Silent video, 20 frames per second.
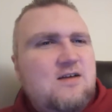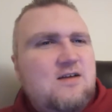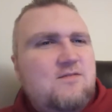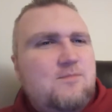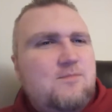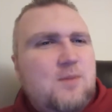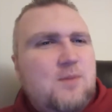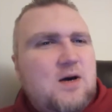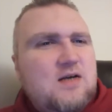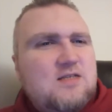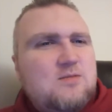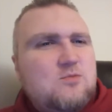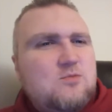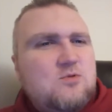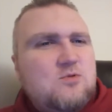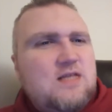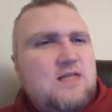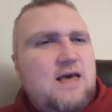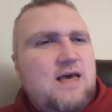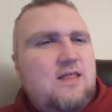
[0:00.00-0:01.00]
of
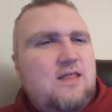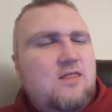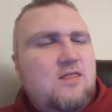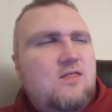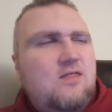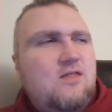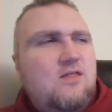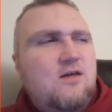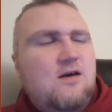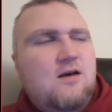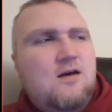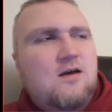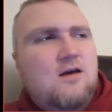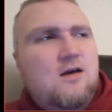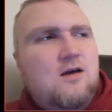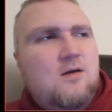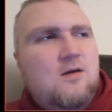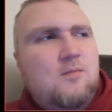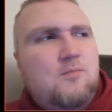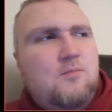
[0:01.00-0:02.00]
possible death,
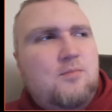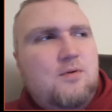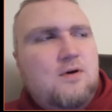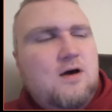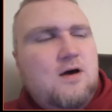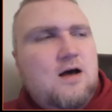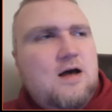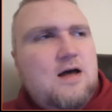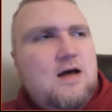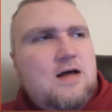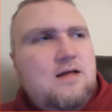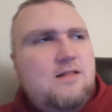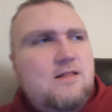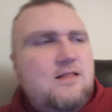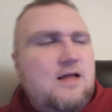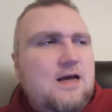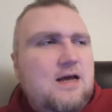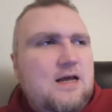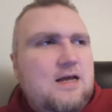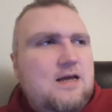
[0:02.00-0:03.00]
but
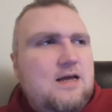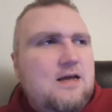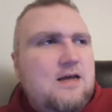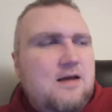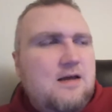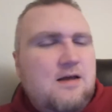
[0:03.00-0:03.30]
like,